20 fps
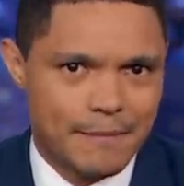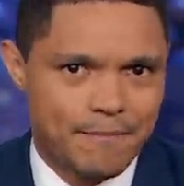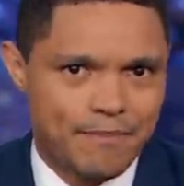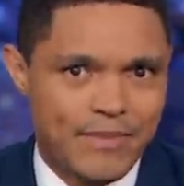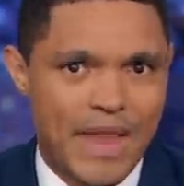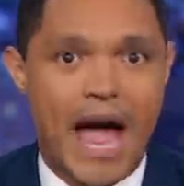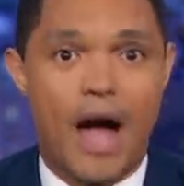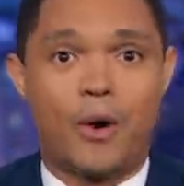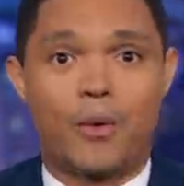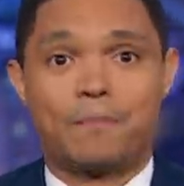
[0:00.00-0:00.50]

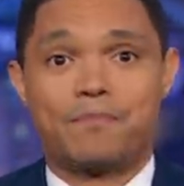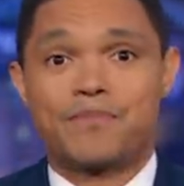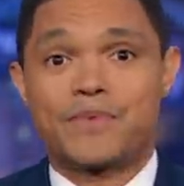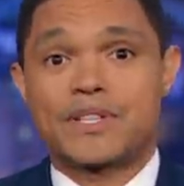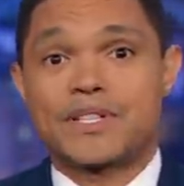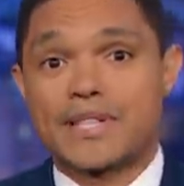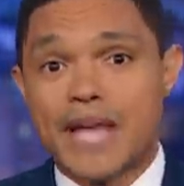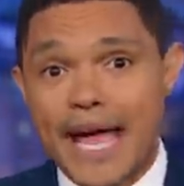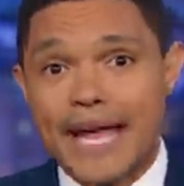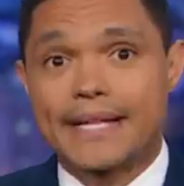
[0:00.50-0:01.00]
Now,
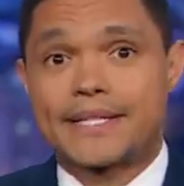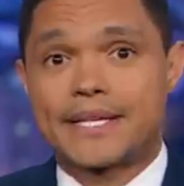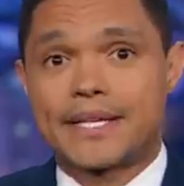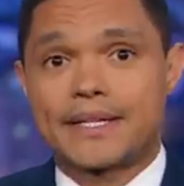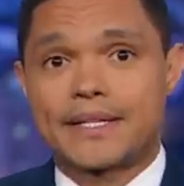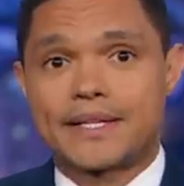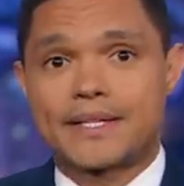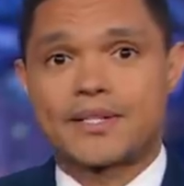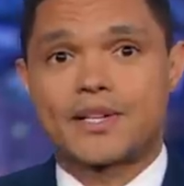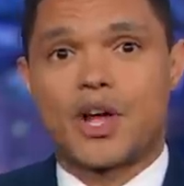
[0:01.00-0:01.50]

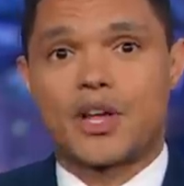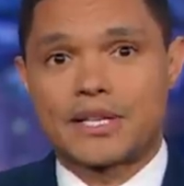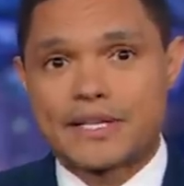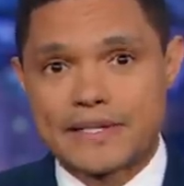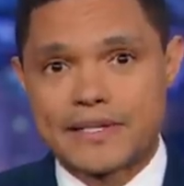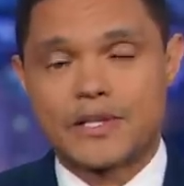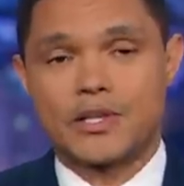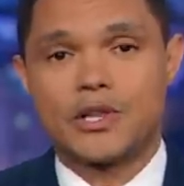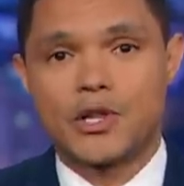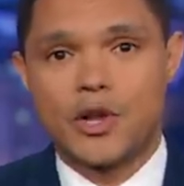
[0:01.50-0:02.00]
Scientists are
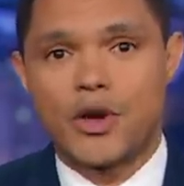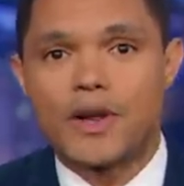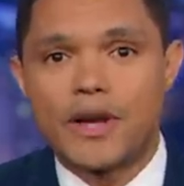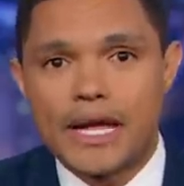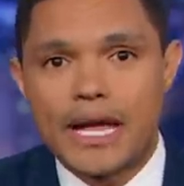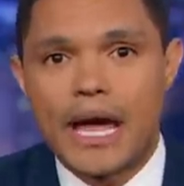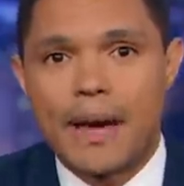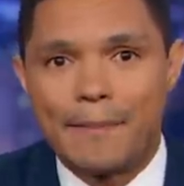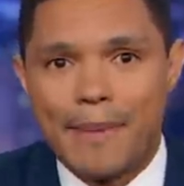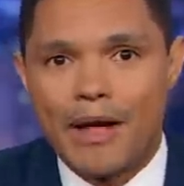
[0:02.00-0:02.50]
still
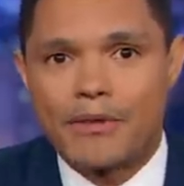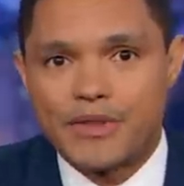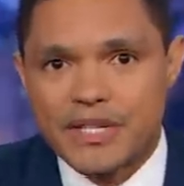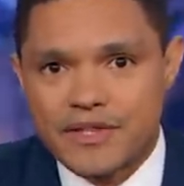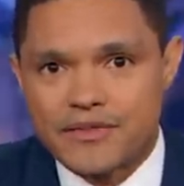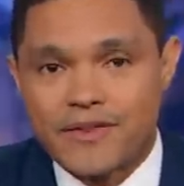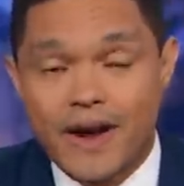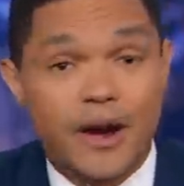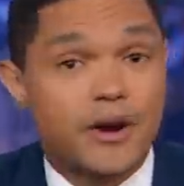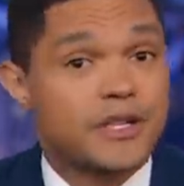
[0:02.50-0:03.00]
learning about this
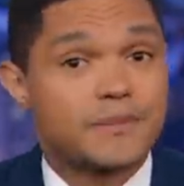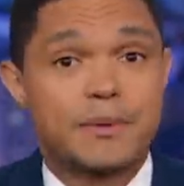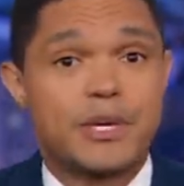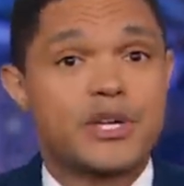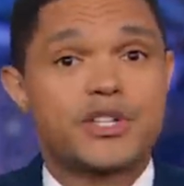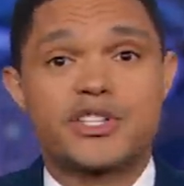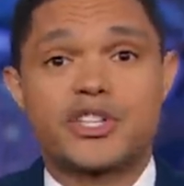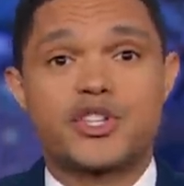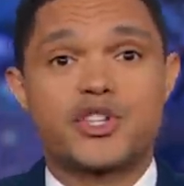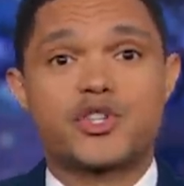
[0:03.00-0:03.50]
virus
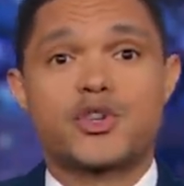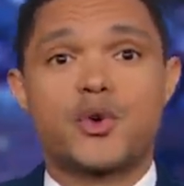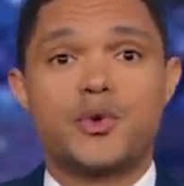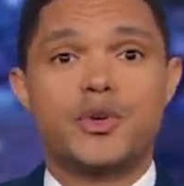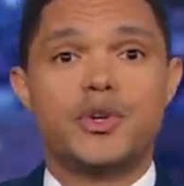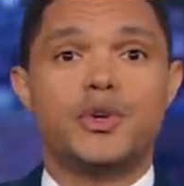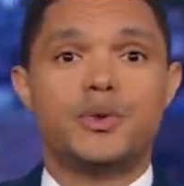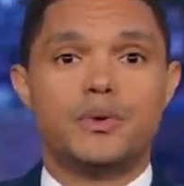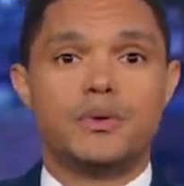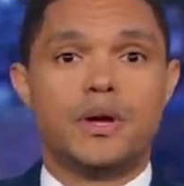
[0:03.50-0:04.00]
because it's so
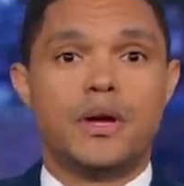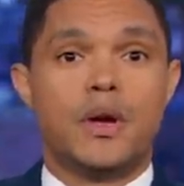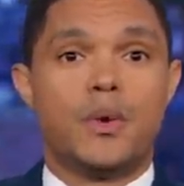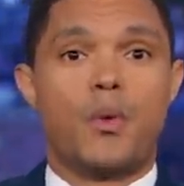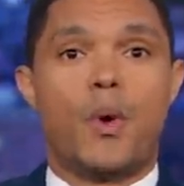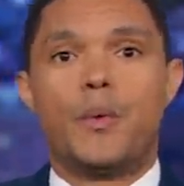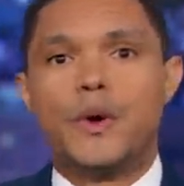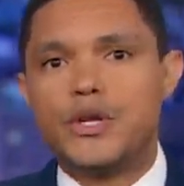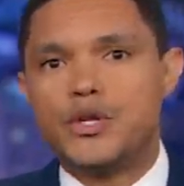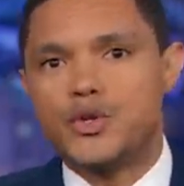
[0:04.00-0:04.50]
new.
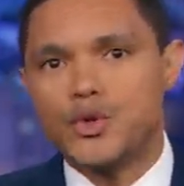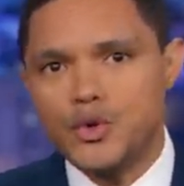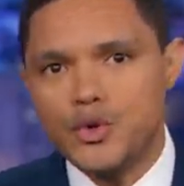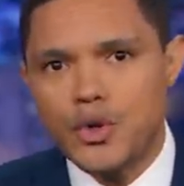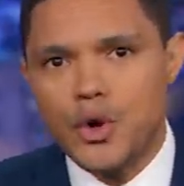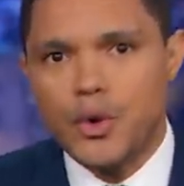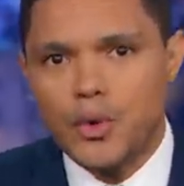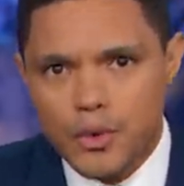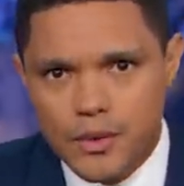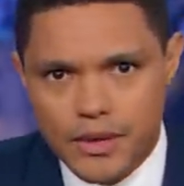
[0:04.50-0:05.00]
What we do
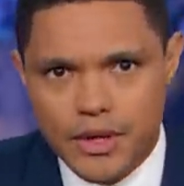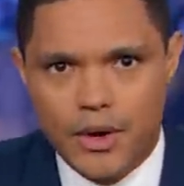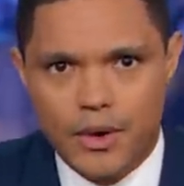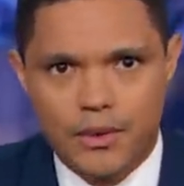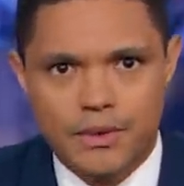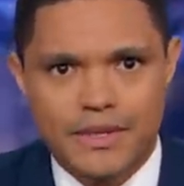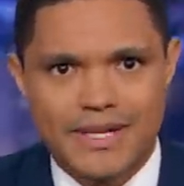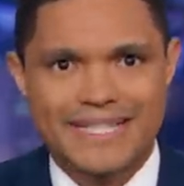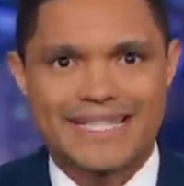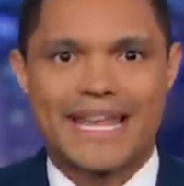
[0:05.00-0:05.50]
know,
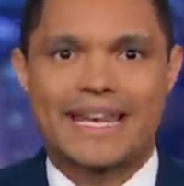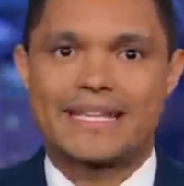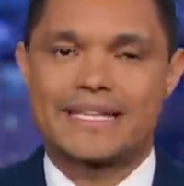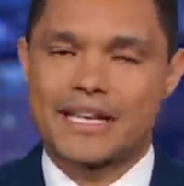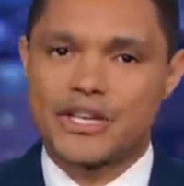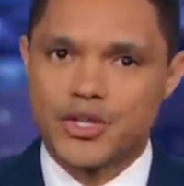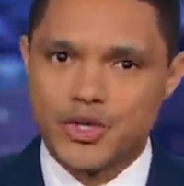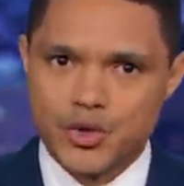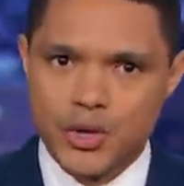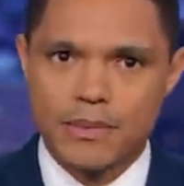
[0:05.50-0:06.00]
though, is that it's
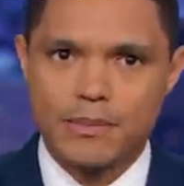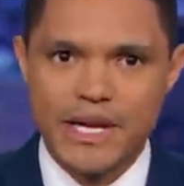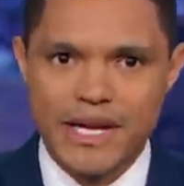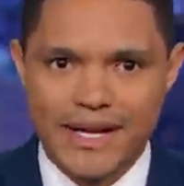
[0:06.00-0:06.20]
extremely